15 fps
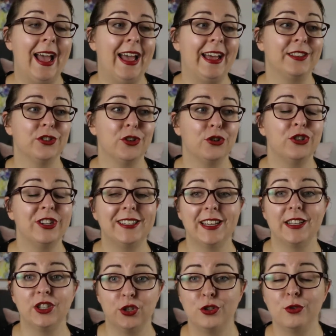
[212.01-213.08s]
And so she
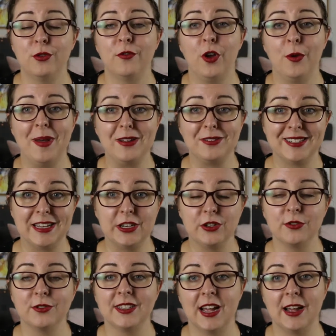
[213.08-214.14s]
sends two of her male
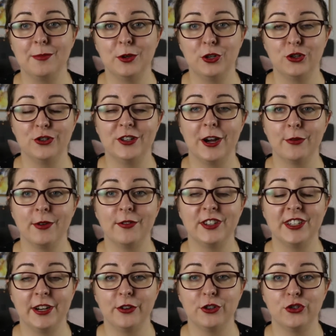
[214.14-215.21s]
sentinels up to Dark River
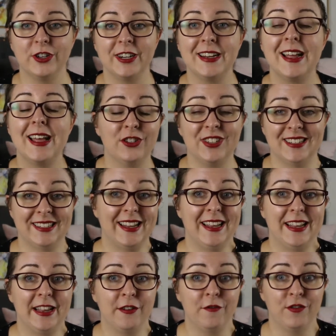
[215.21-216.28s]
territory to
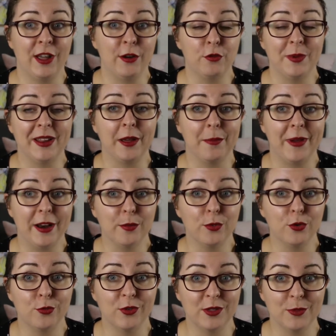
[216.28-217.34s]
see if they would be
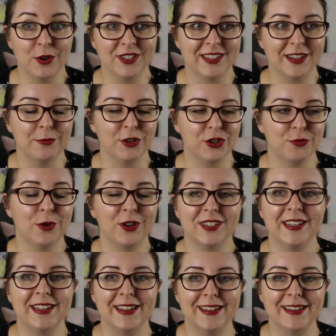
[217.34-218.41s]
compatible with Mercy, which
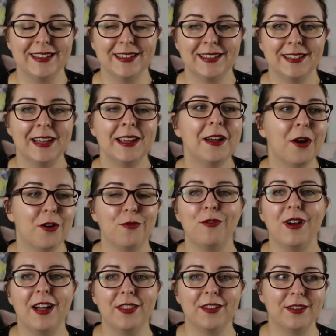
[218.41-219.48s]
Mercy is
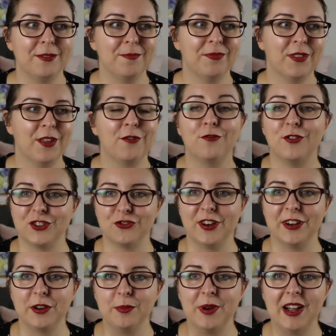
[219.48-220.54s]
rather
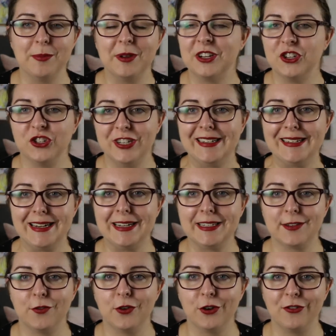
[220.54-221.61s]
frustrated by because she didn't
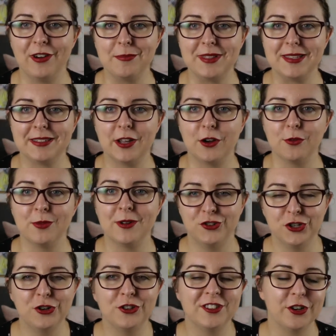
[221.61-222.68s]
ask for her grandmother's help. She
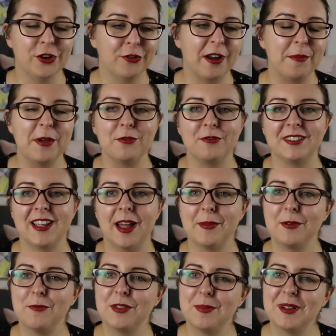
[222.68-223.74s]
knows that her grandmother is
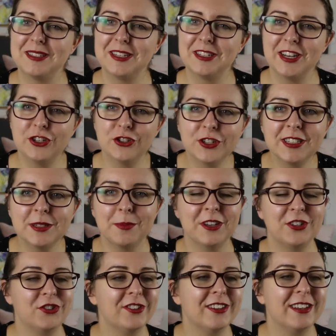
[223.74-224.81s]
coming with the best intentions,
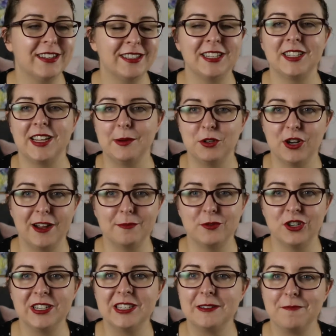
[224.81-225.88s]
but at the same time,
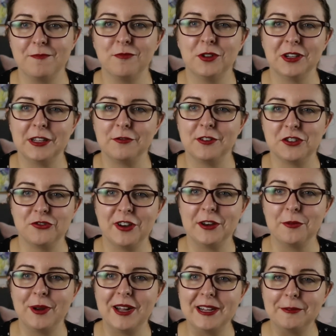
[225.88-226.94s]
she's really
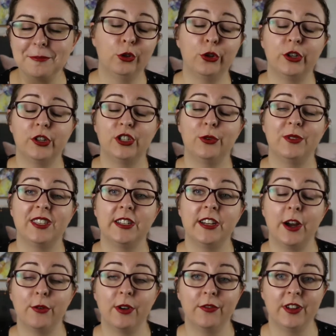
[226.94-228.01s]
frustrated by it. Lucas, who is the
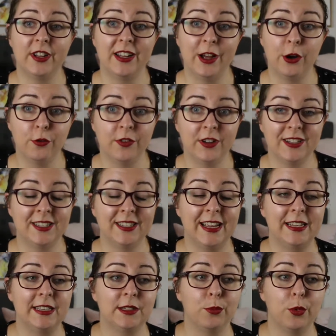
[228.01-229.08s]
Dark River Alpha,
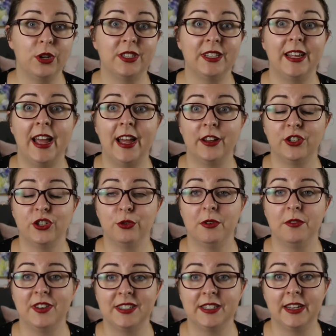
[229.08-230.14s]
sends Mercy out to
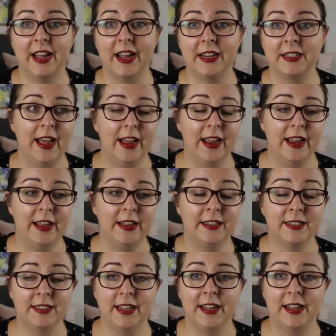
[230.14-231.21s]
investigate a
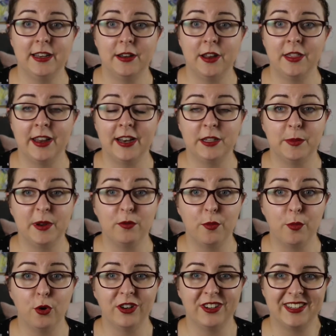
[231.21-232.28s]
scene that has been
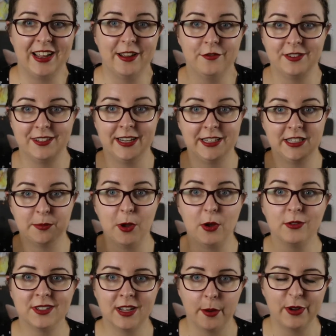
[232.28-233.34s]
reported to have dead
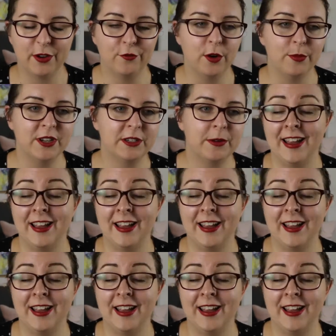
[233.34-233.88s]
smells coming from it.